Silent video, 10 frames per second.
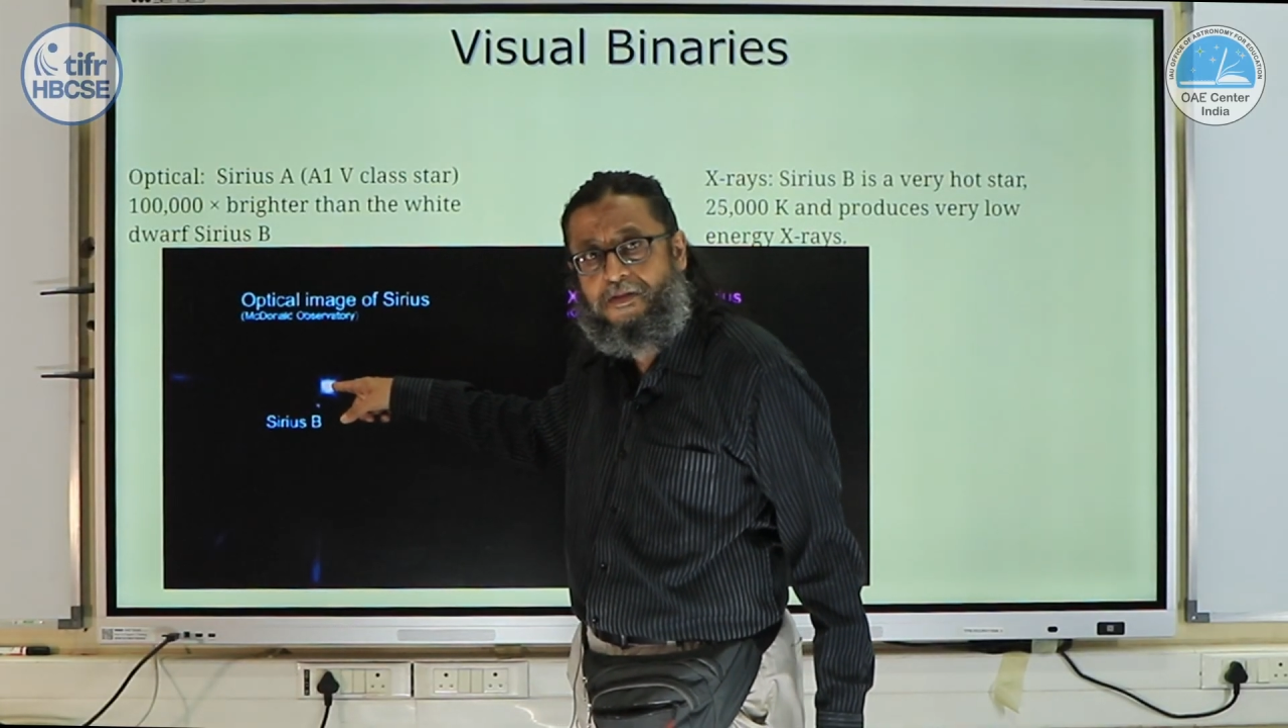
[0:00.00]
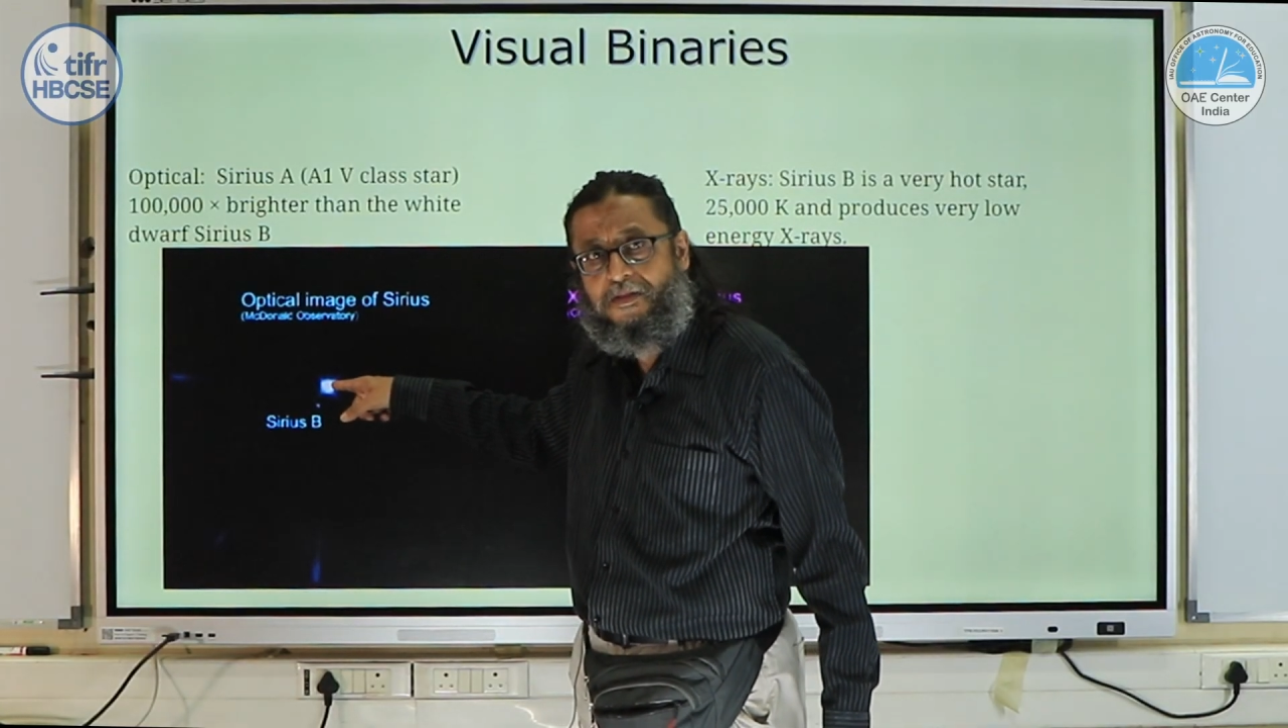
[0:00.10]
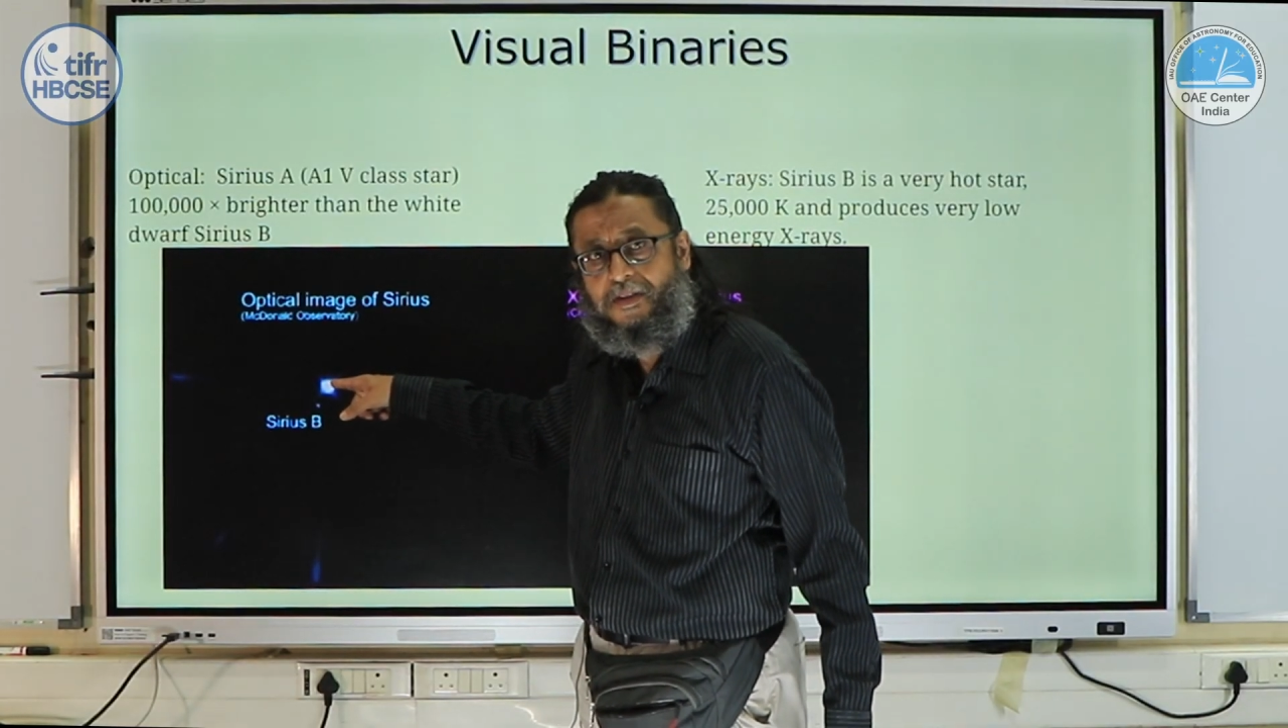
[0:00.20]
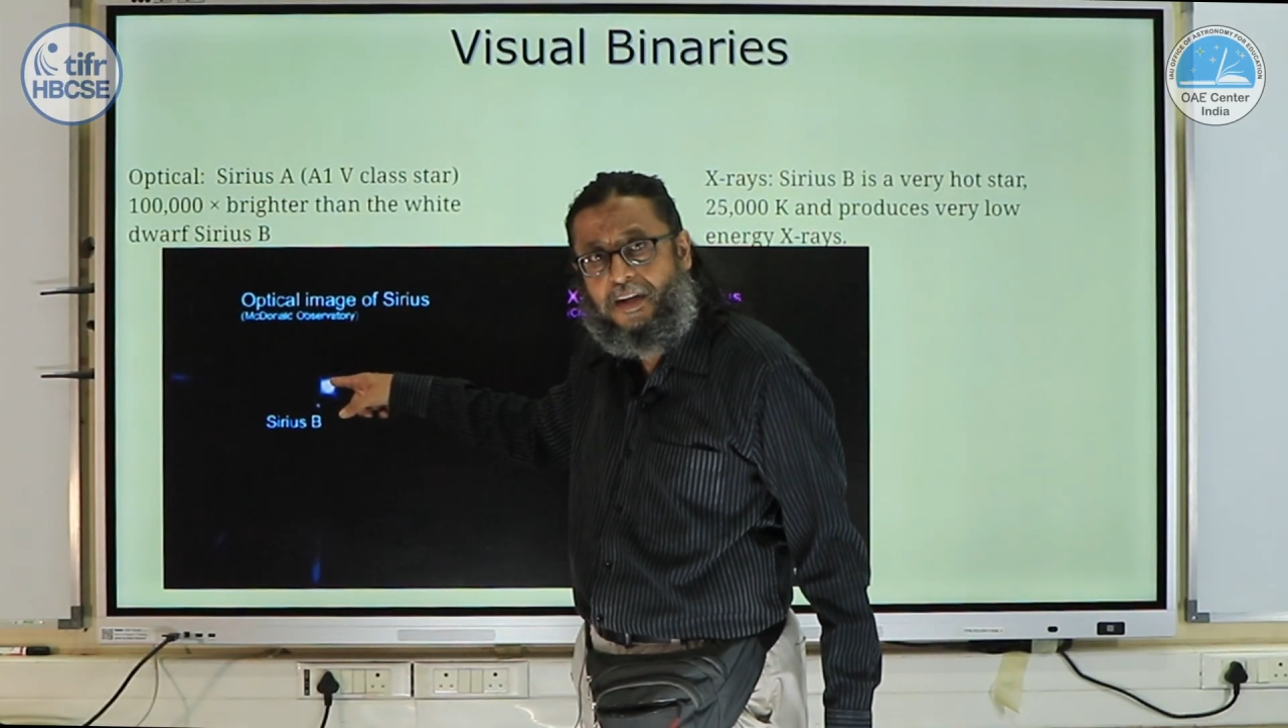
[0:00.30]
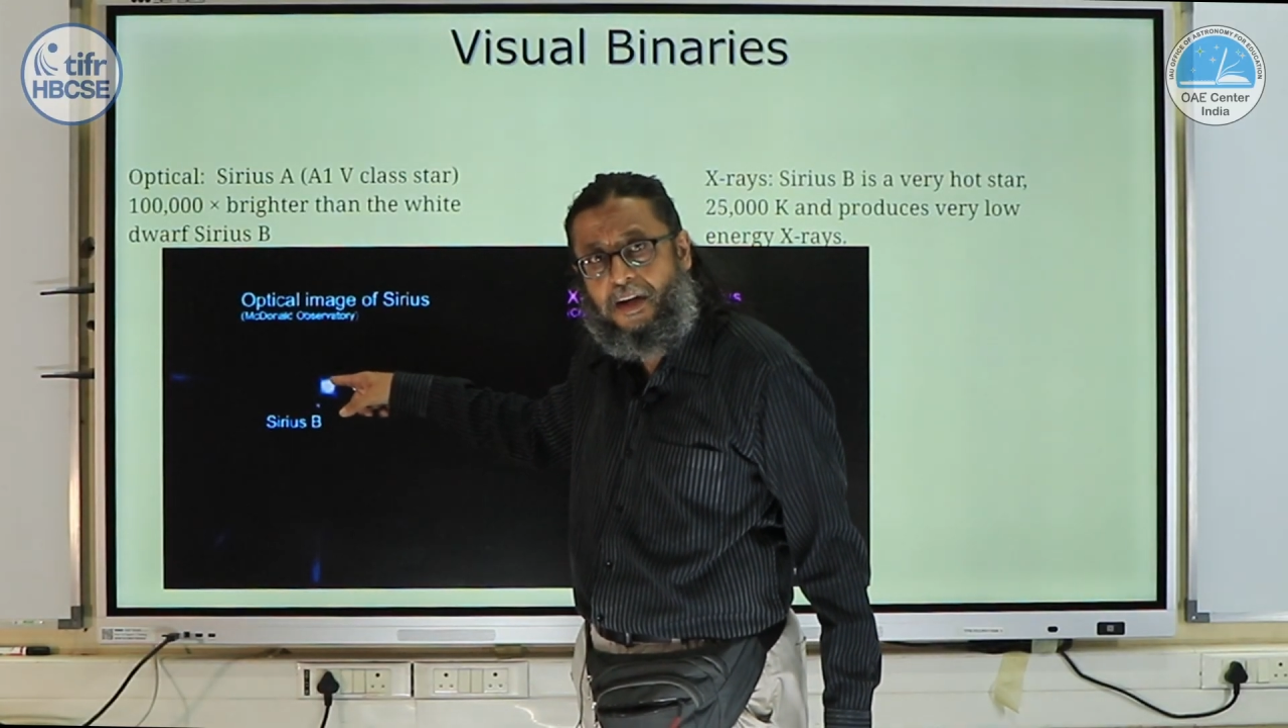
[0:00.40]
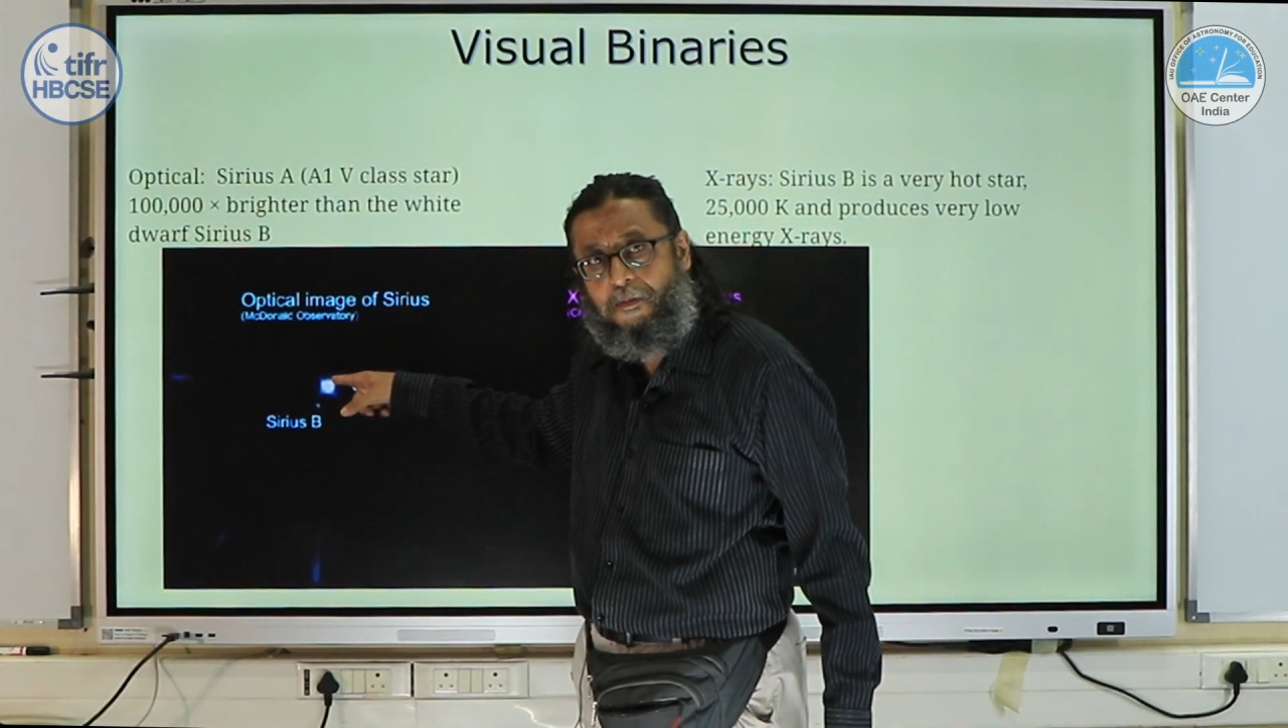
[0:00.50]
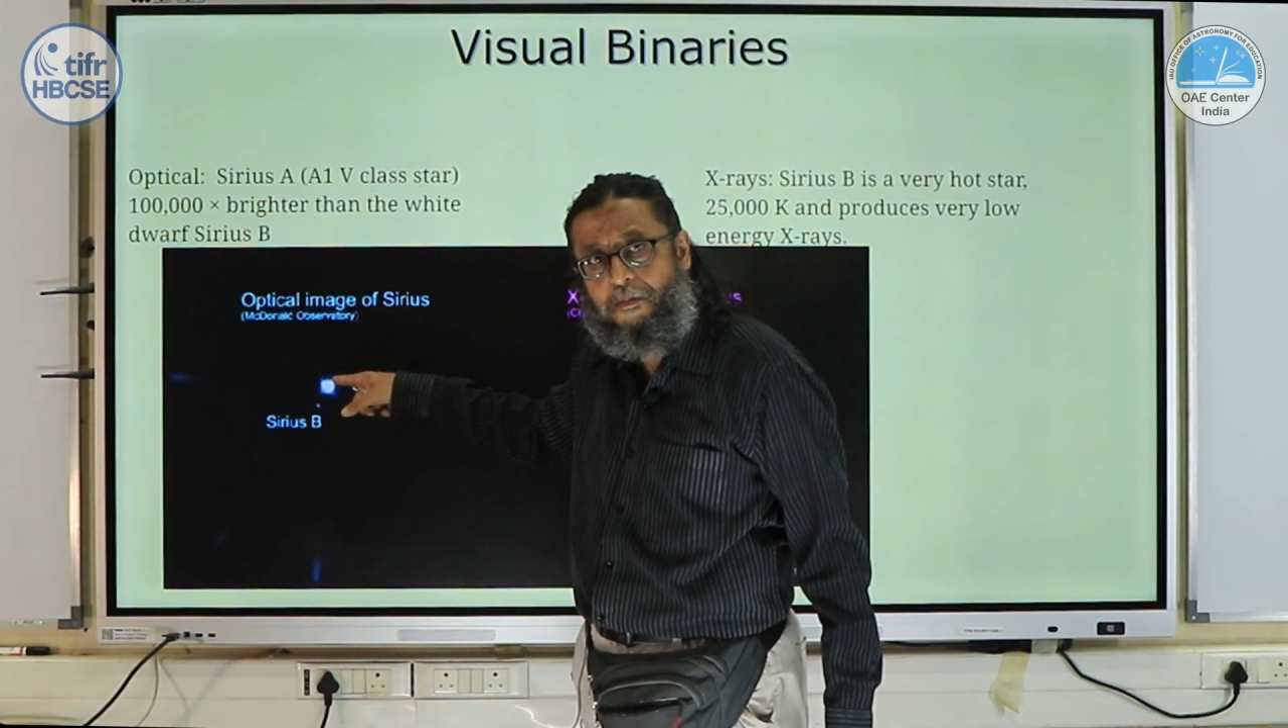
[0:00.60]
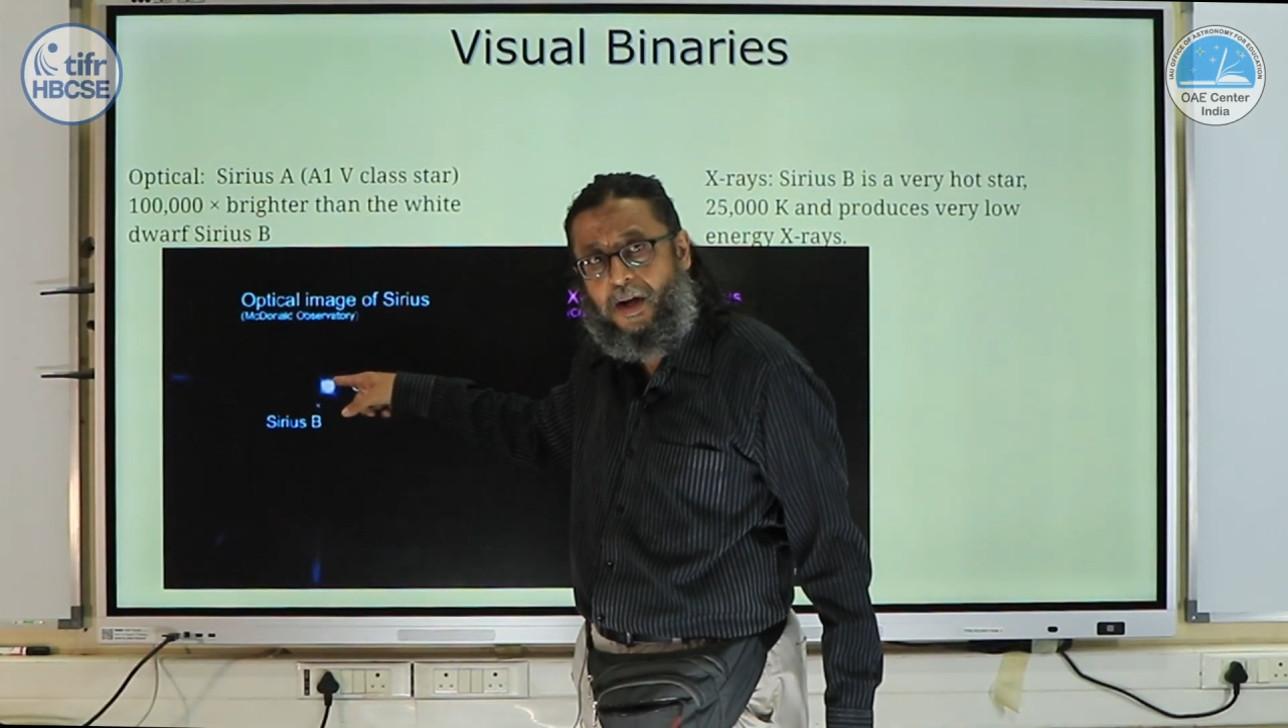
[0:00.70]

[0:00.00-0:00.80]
second